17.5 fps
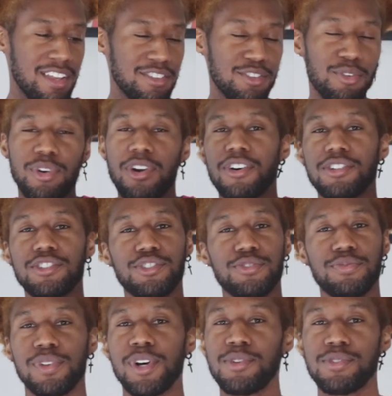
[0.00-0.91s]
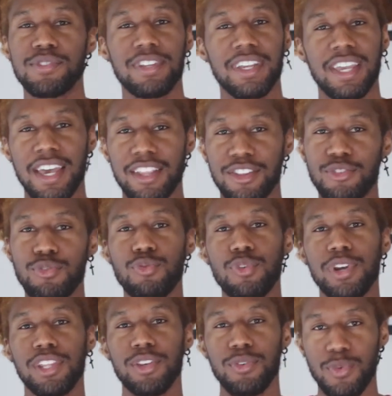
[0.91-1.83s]
So it all just flows together
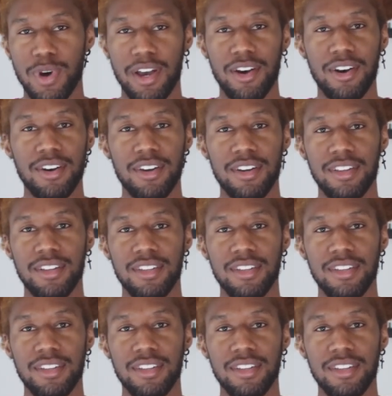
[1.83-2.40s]
really well.